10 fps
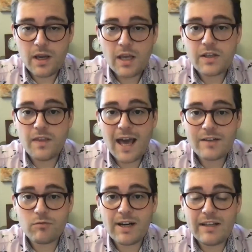So
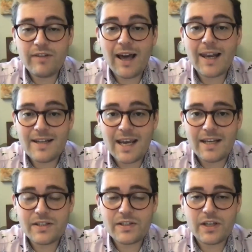that really
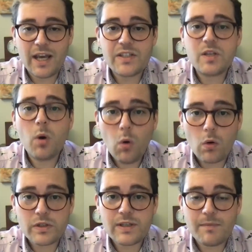validates and
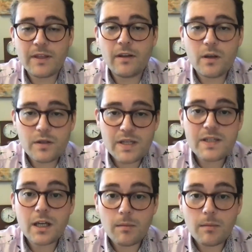supports something that the autistic